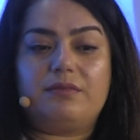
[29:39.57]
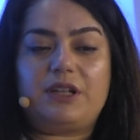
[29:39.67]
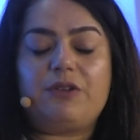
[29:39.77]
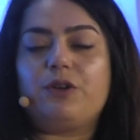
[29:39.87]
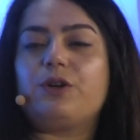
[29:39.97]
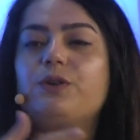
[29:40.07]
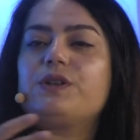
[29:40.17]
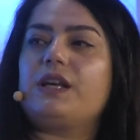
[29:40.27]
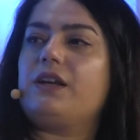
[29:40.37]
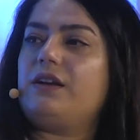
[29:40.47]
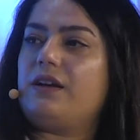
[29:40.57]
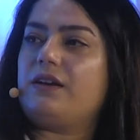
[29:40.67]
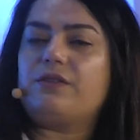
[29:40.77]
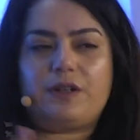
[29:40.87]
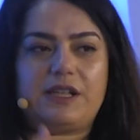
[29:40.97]
using,
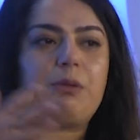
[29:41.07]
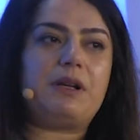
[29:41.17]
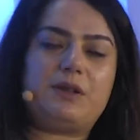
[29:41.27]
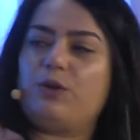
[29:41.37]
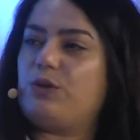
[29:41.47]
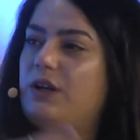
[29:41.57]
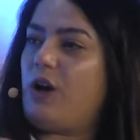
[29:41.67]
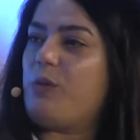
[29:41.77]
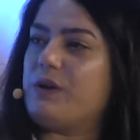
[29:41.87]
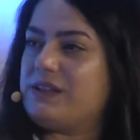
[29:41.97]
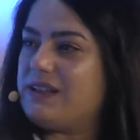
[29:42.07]
for example, let's go to the commerce